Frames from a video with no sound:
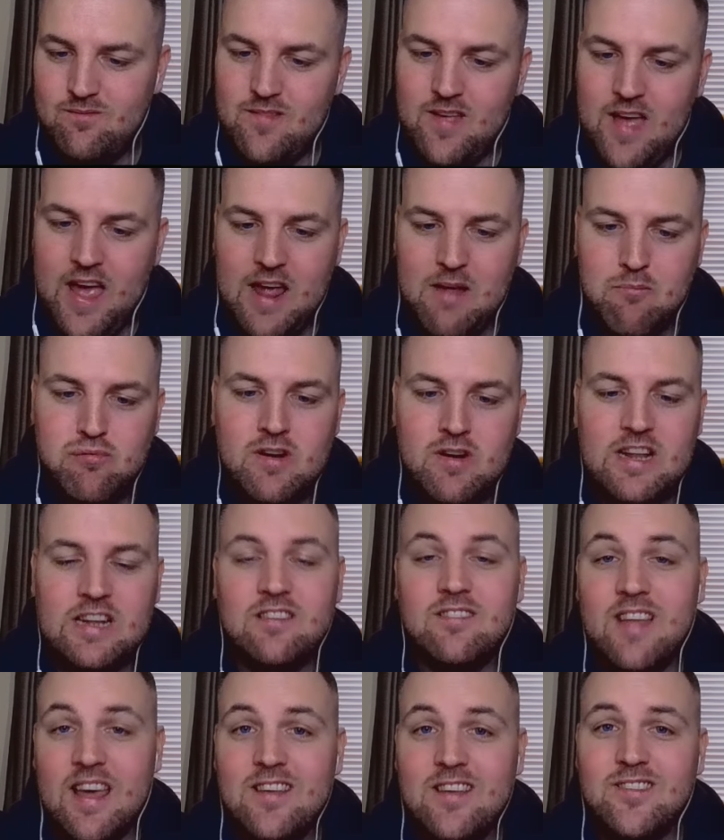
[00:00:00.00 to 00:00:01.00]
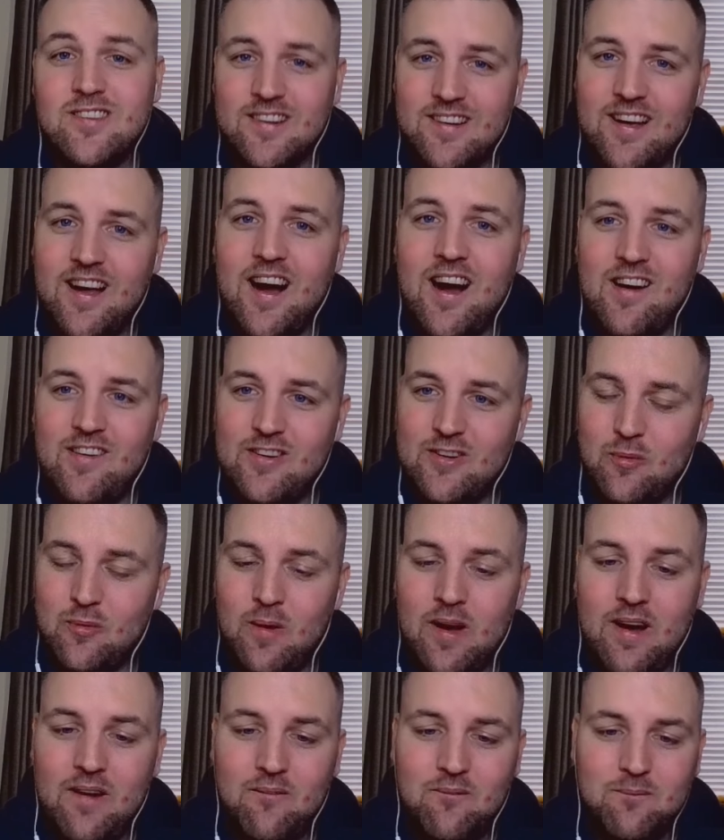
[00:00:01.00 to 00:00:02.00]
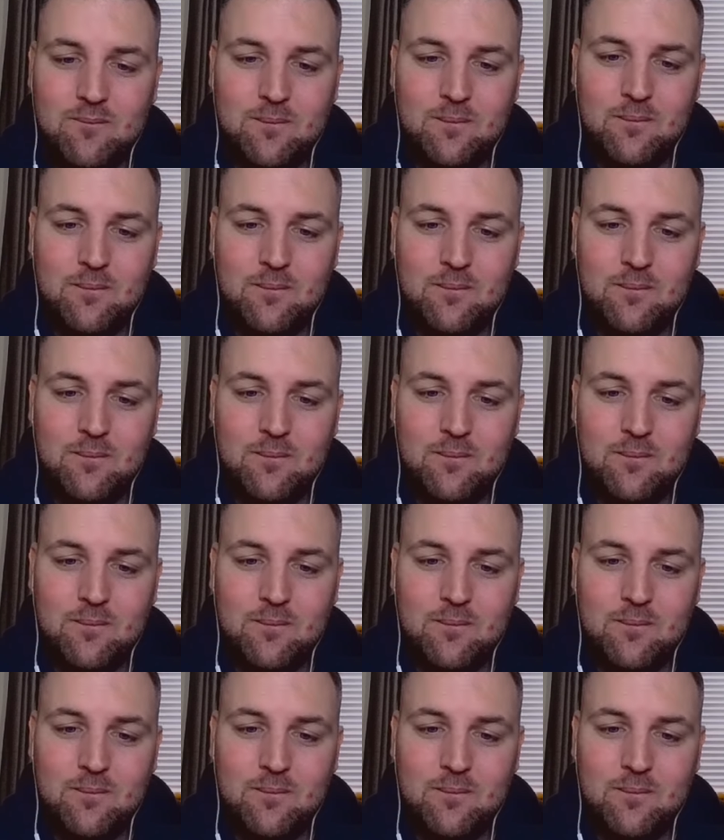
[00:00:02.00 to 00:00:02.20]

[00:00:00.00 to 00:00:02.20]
A pretty decent car as well.